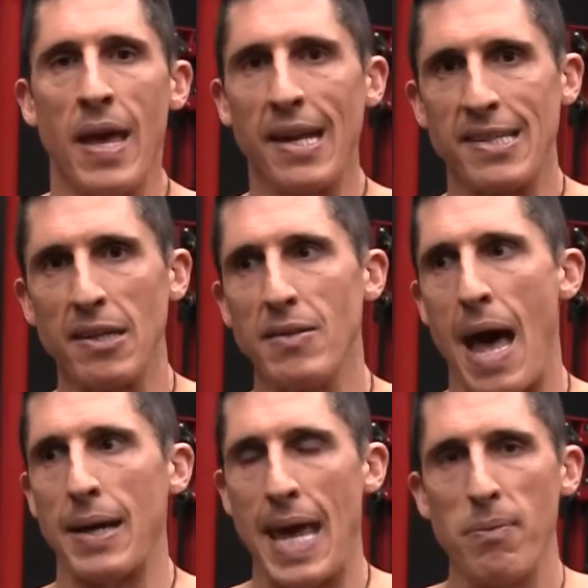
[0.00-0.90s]
it's still
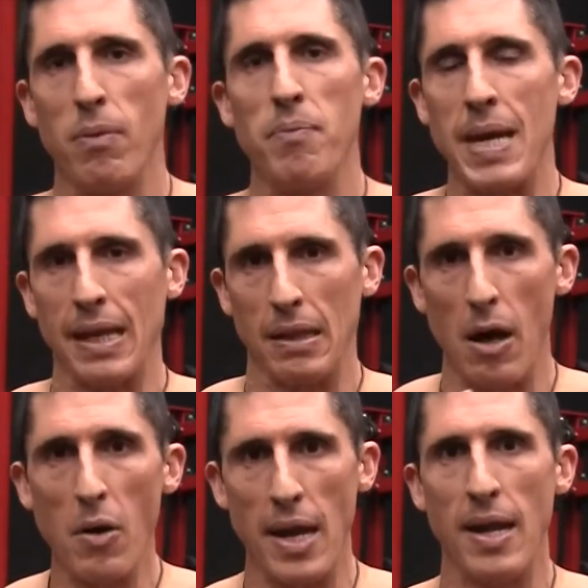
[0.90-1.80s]
not capable of being
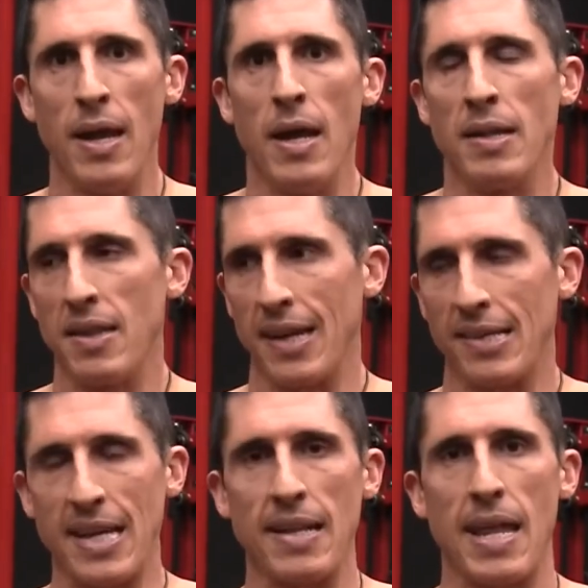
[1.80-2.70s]
loaded to the
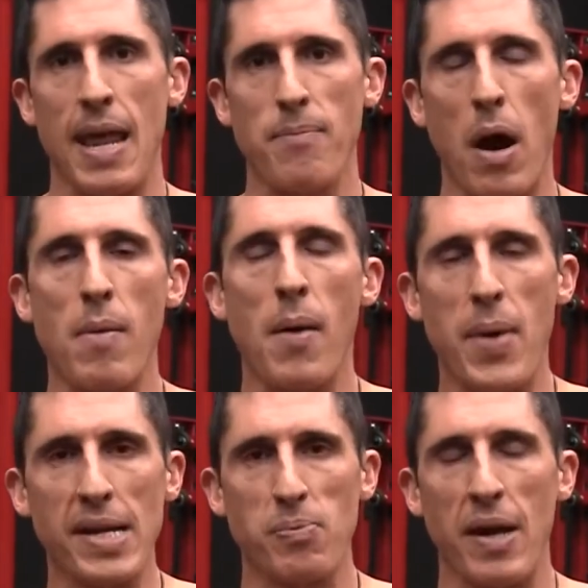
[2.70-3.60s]
extent that a barbell
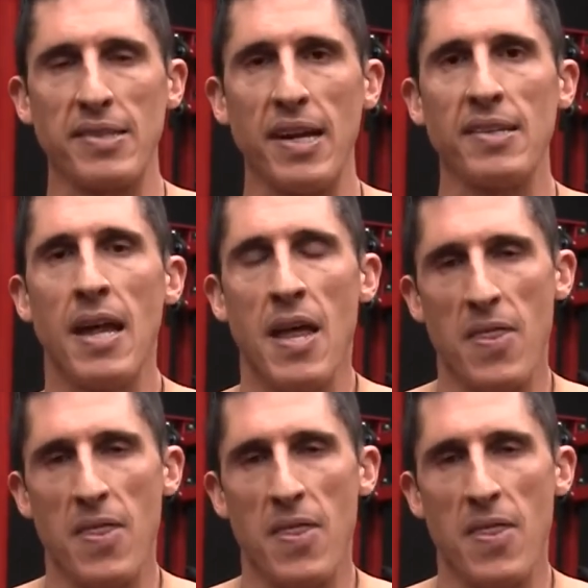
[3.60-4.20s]
bench press is,